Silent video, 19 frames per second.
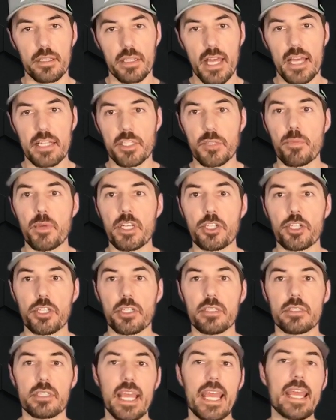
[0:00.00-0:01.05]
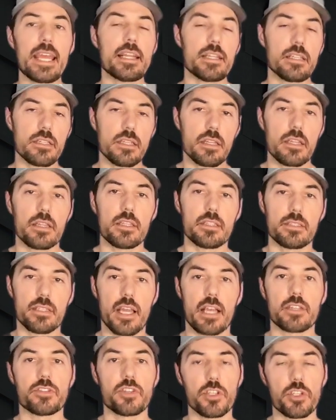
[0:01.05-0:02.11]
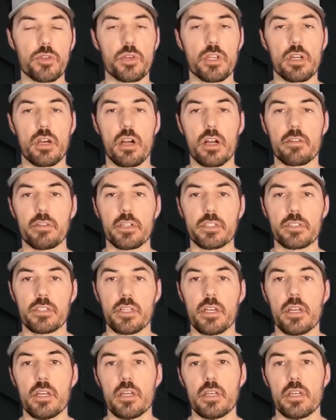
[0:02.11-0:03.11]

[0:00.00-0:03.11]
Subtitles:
that species, and the sex that you can harvest.